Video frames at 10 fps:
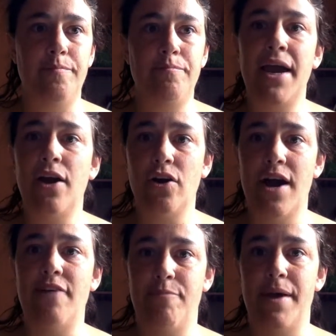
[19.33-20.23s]

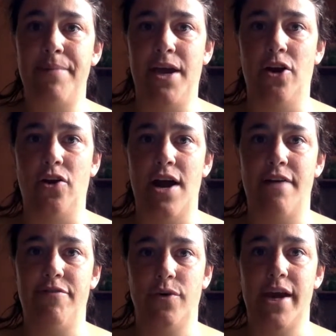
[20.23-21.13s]
paragraph by paragraph,
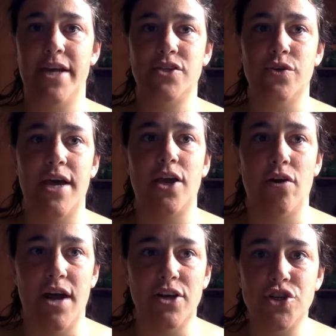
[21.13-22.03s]
okay, so that you're
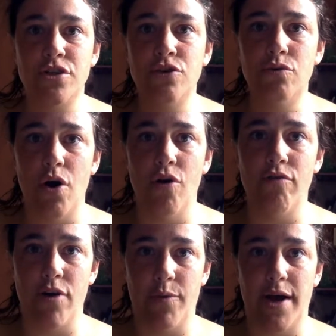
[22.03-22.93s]
not too
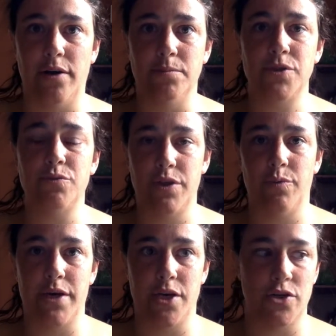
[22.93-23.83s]
overwhelmed with
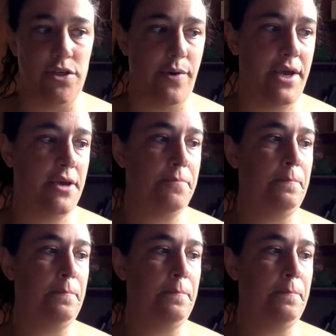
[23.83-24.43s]
what you're doing.